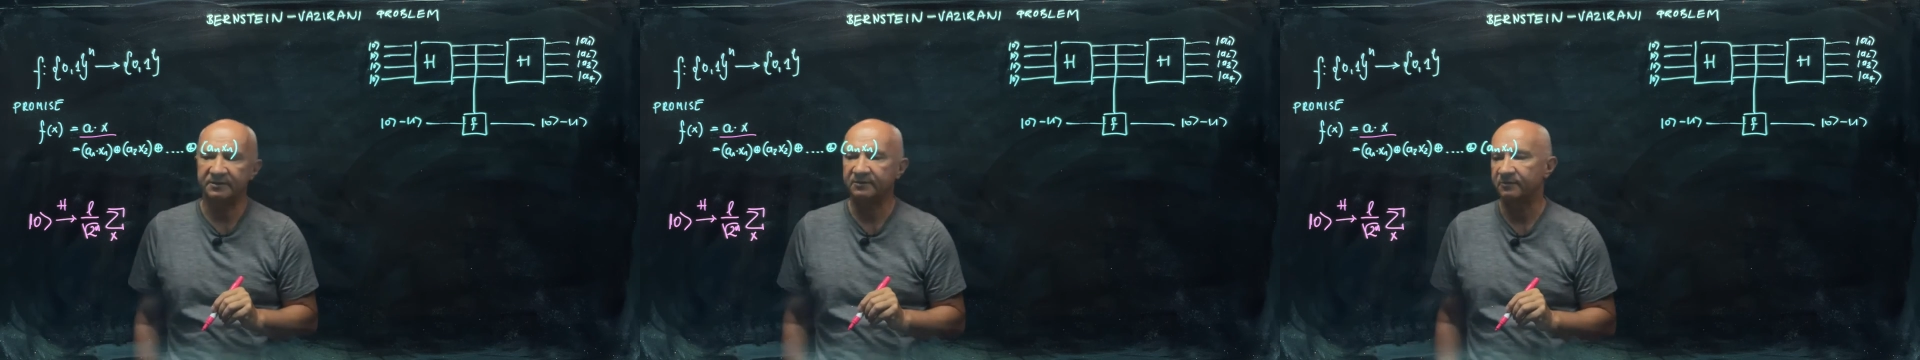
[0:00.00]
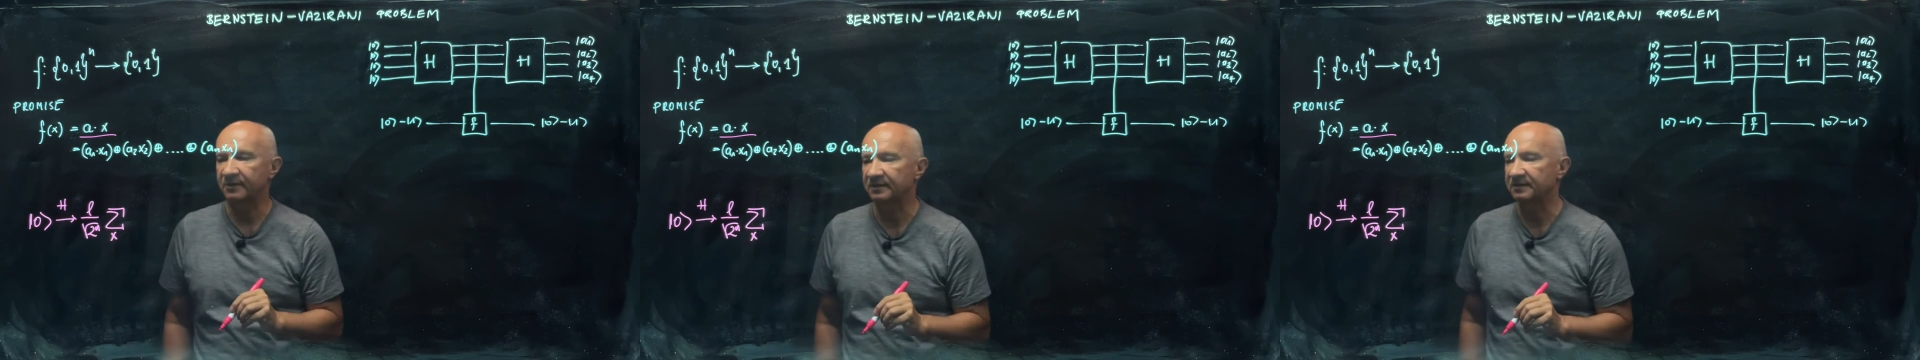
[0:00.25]

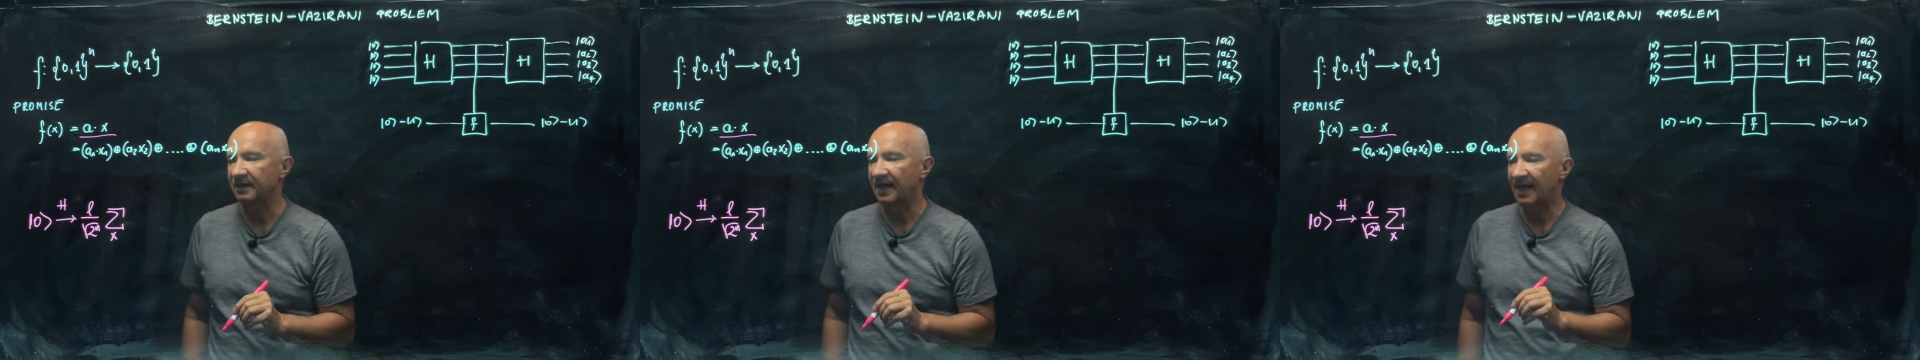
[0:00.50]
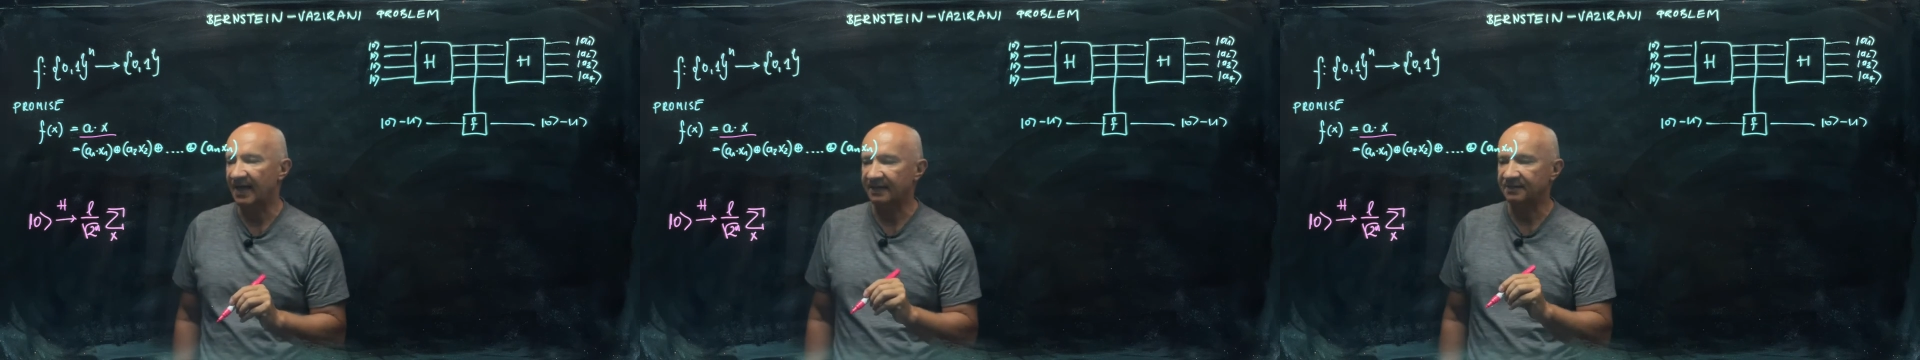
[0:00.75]
strings
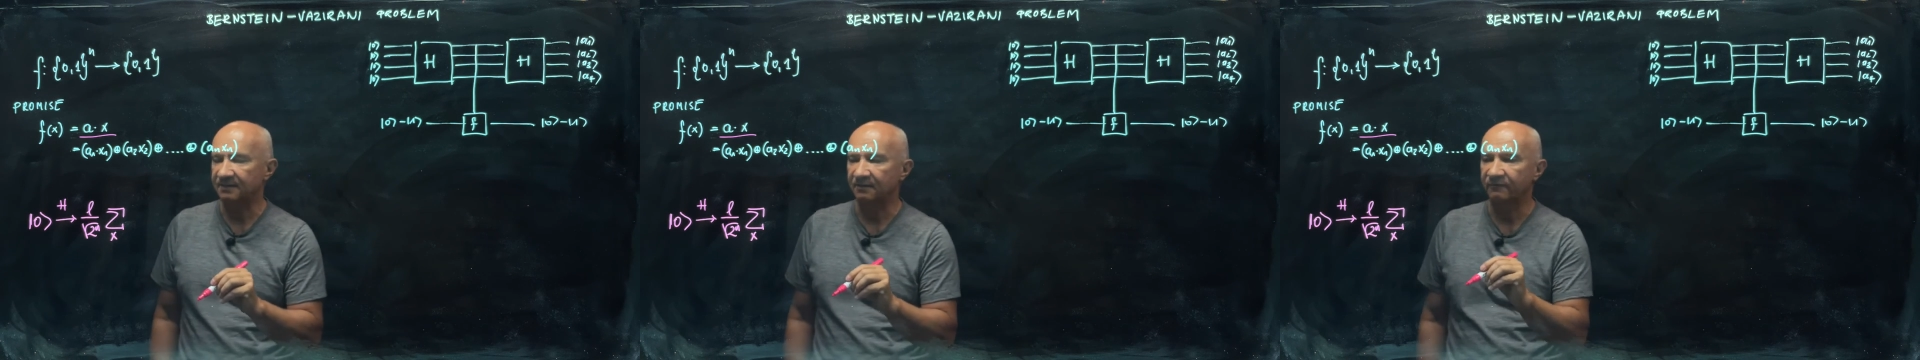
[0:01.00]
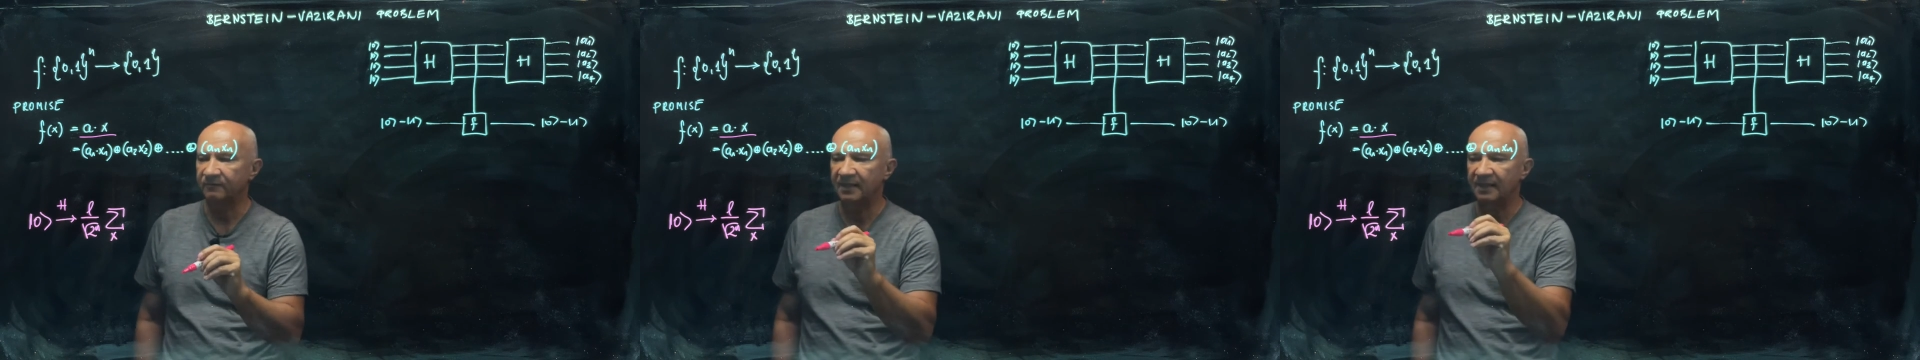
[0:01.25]
x
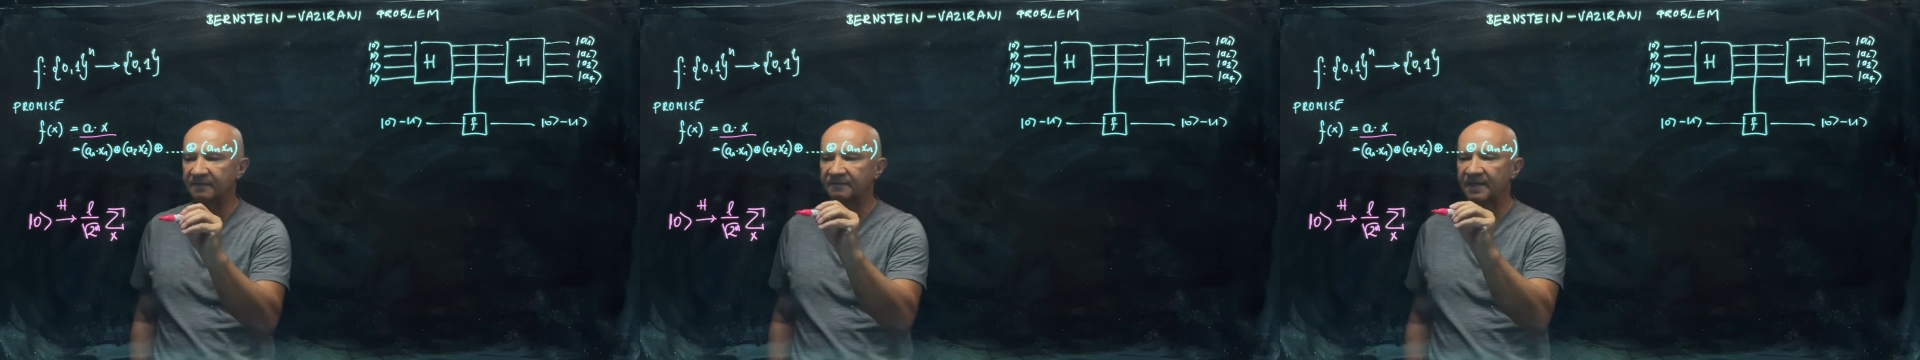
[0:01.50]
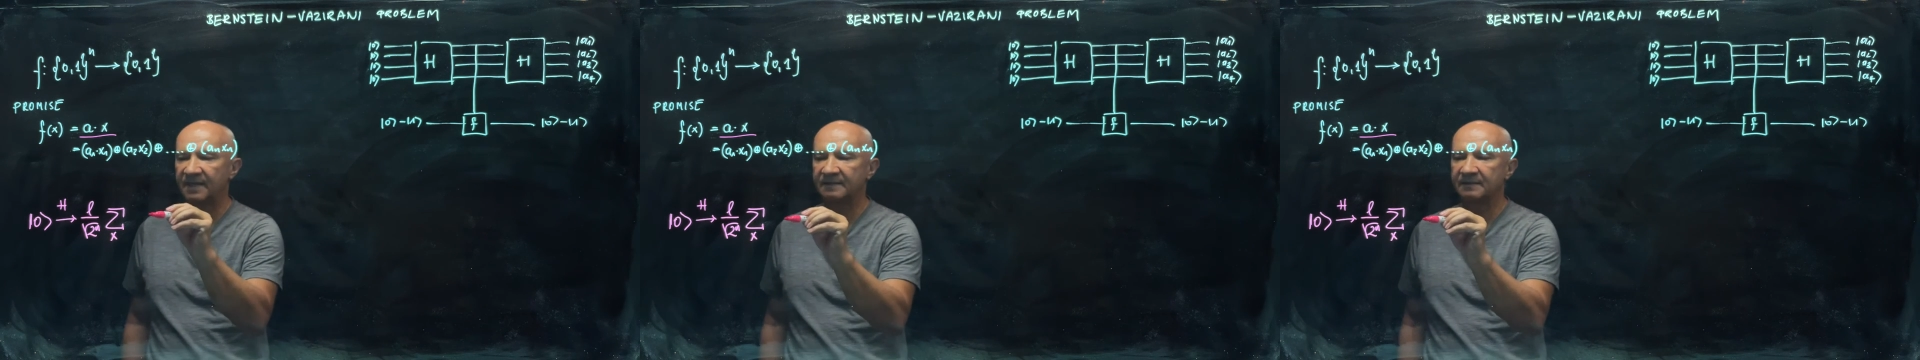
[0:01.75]
of length
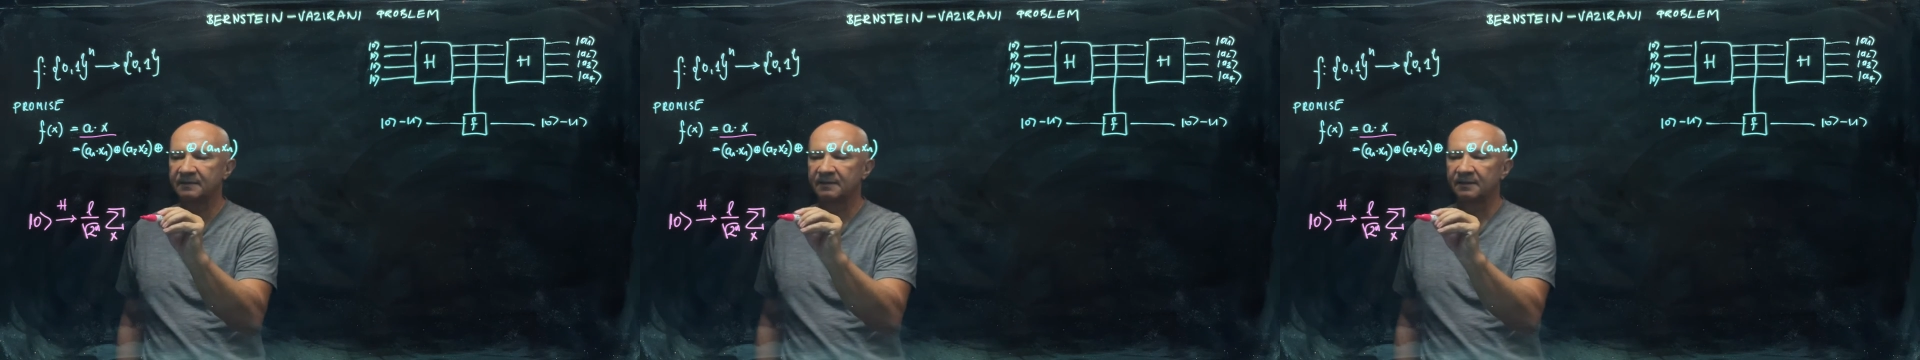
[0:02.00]
n